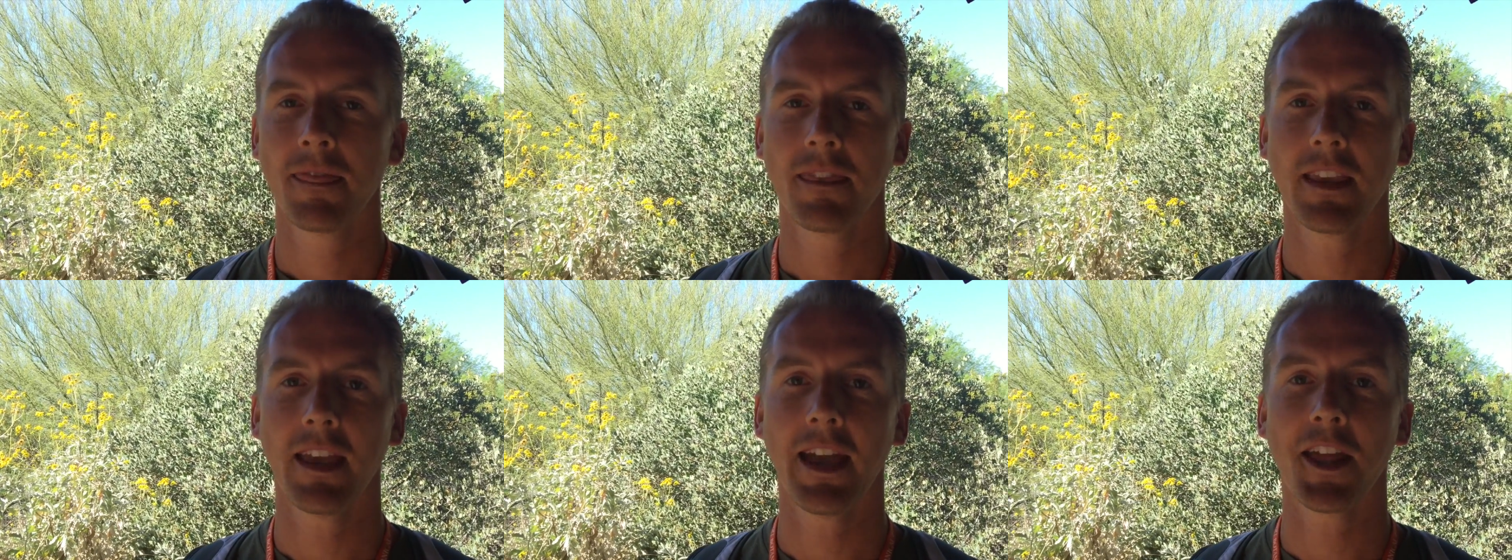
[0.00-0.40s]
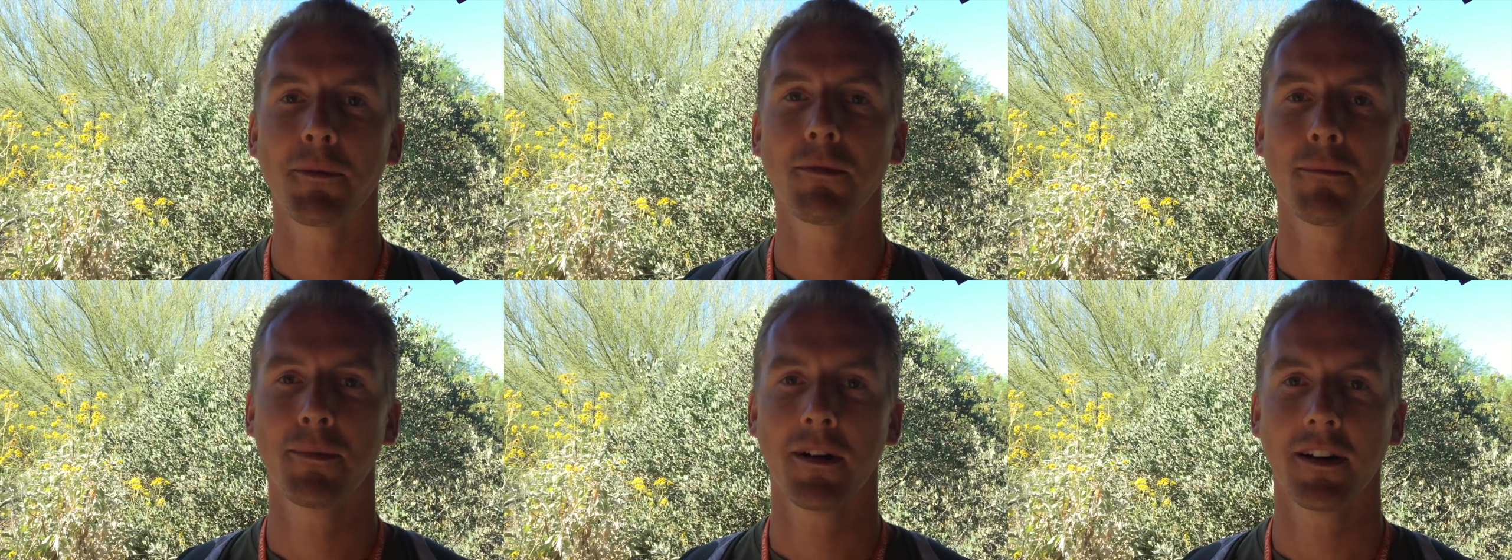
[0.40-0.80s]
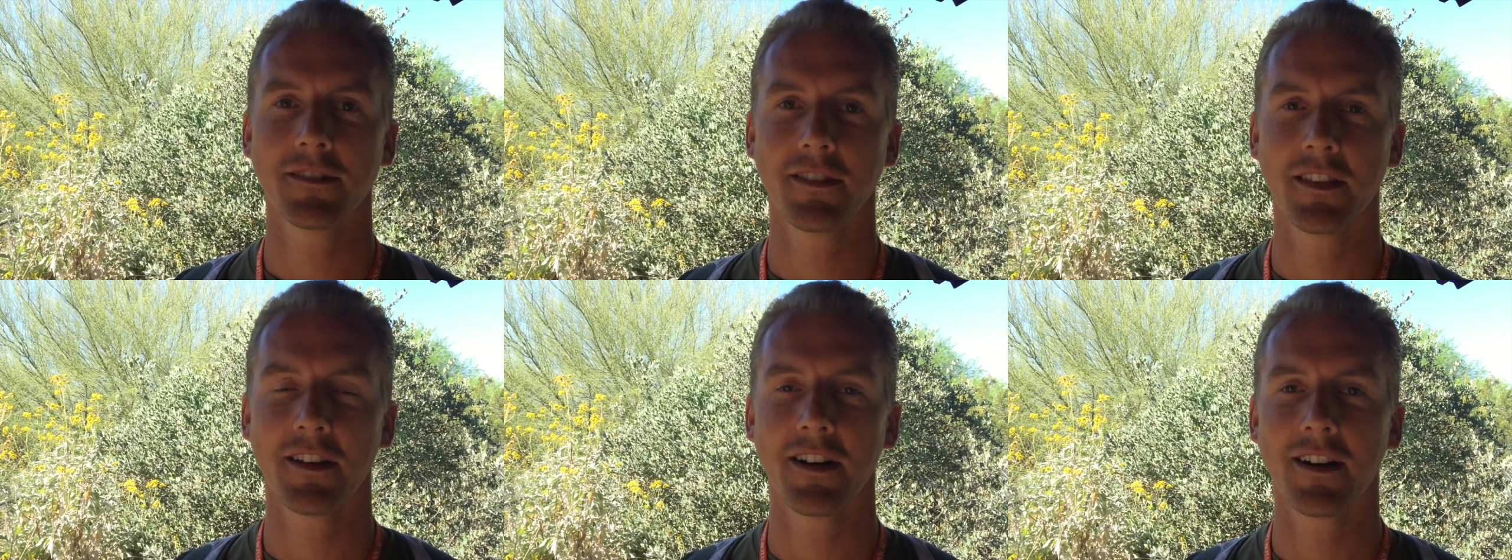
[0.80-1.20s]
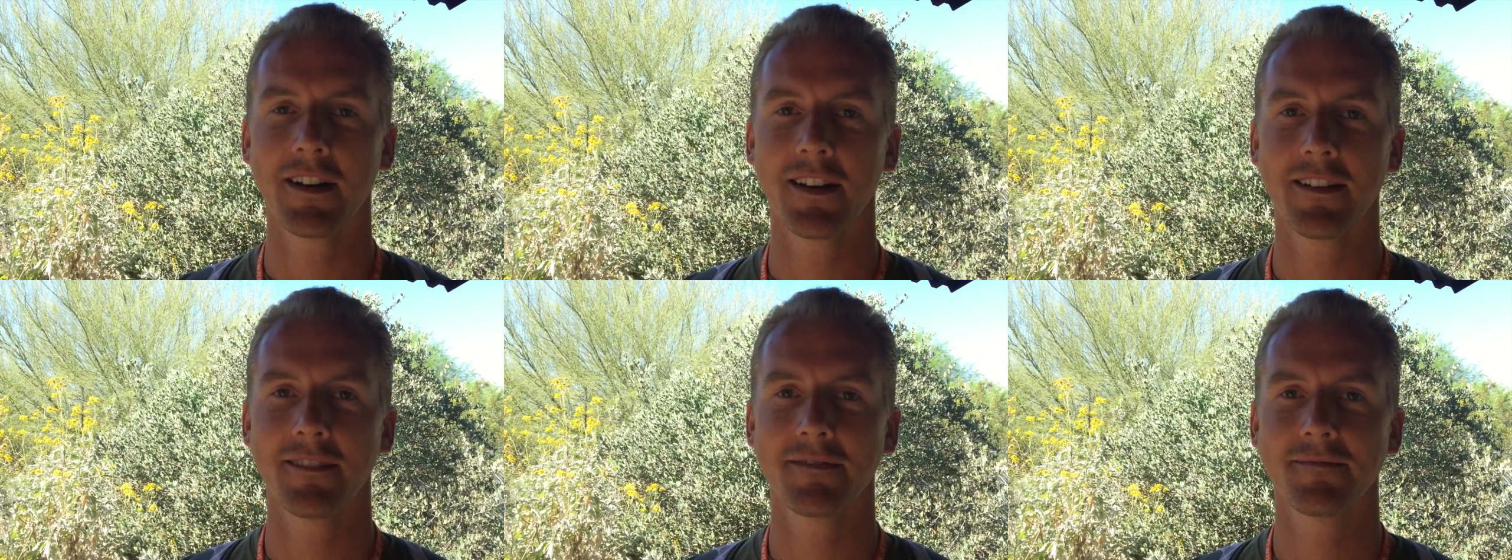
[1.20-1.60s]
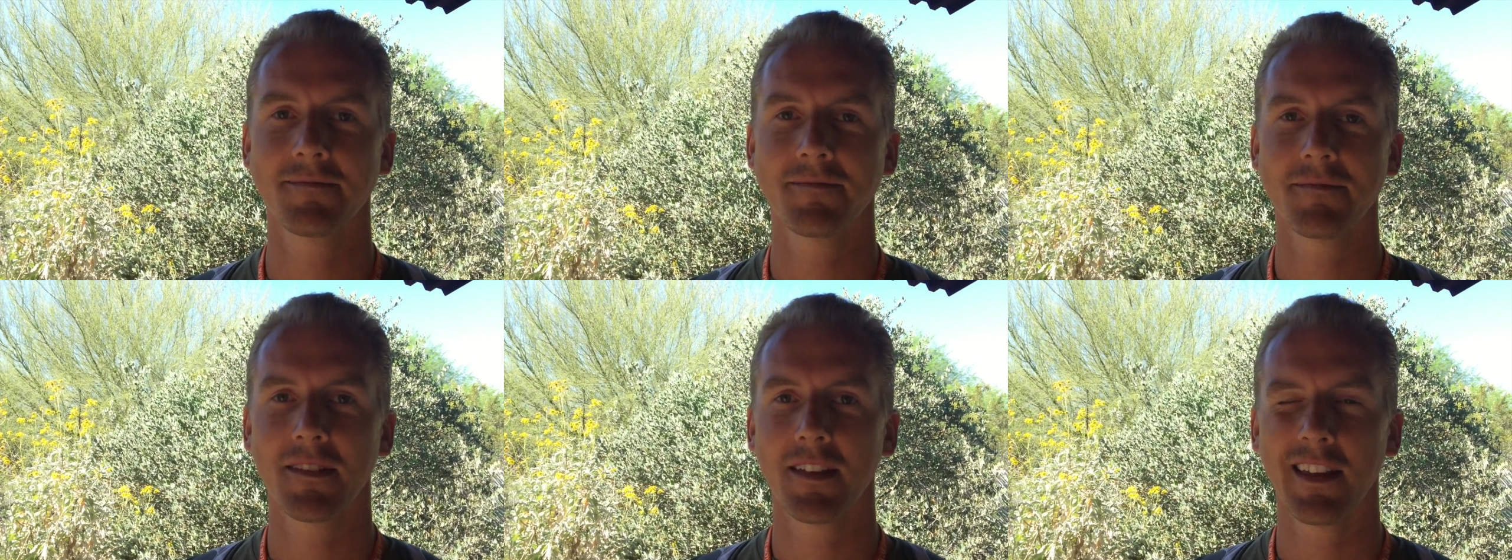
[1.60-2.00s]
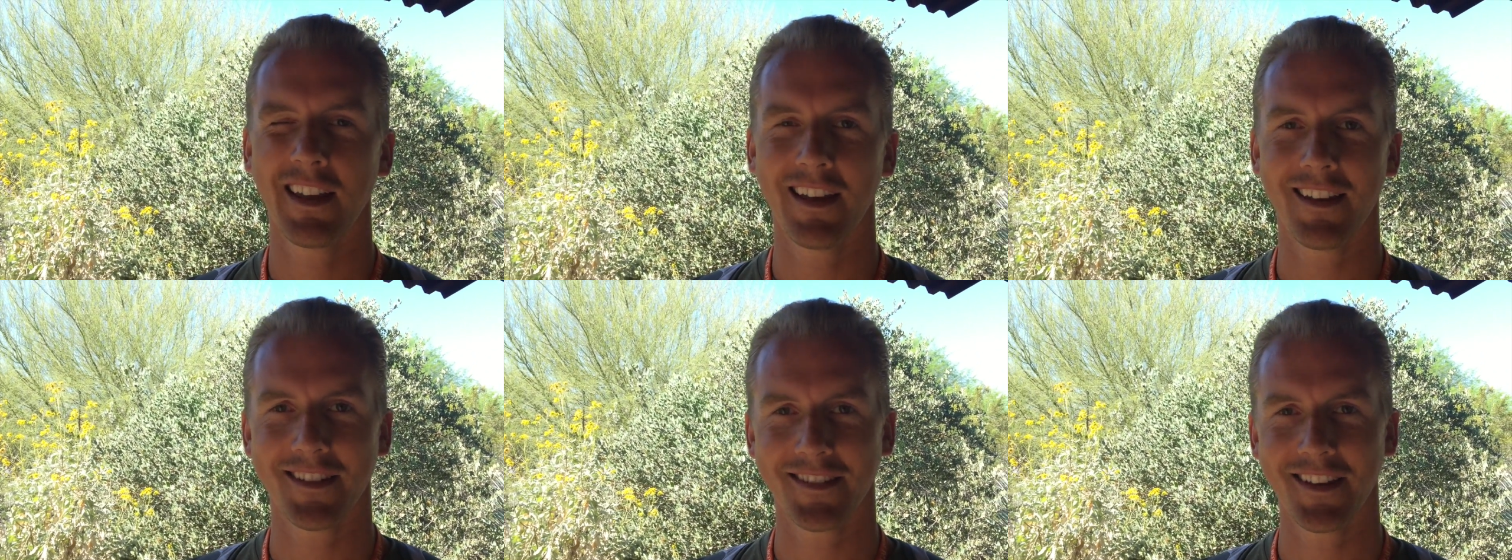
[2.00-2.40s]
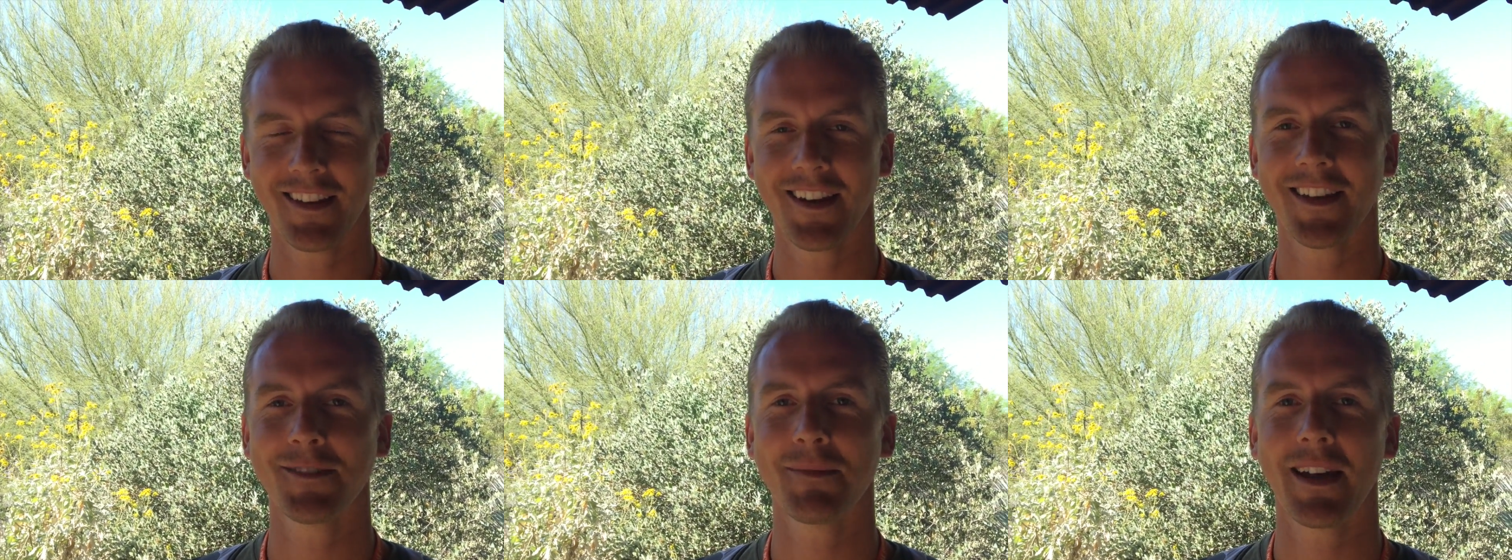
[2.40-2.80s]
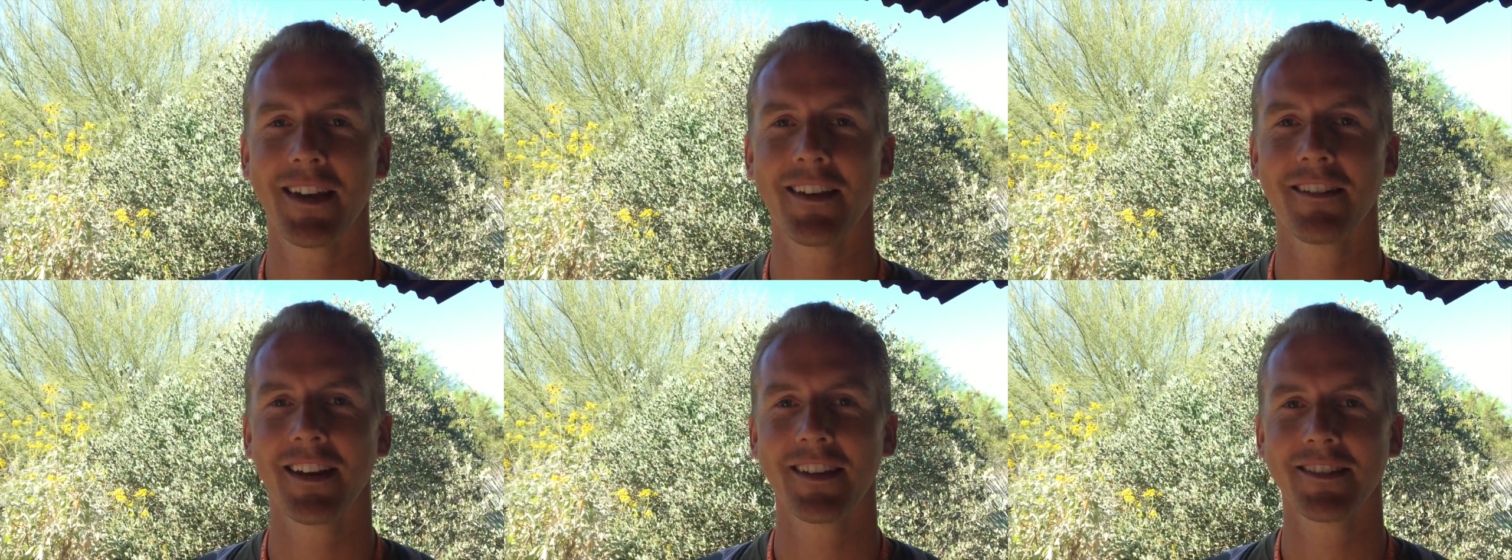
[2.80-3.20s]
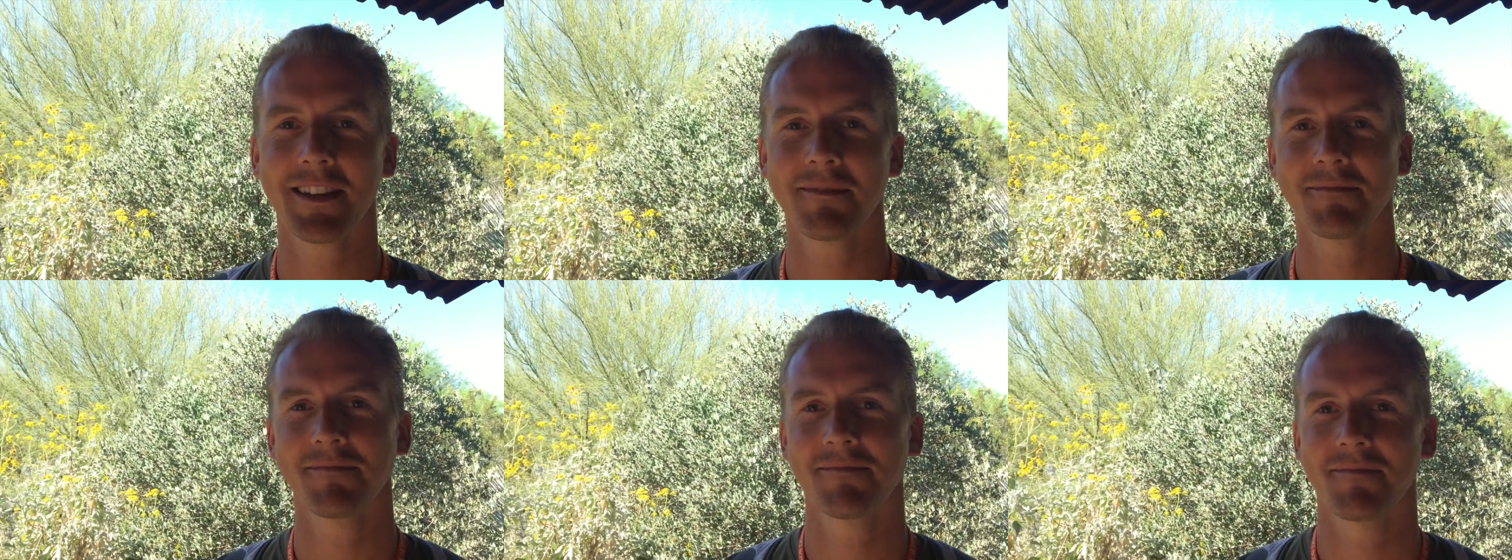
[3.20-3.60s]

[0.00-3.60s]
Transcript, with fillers: the edible parts of the garden, and I'll see you guys back here next time.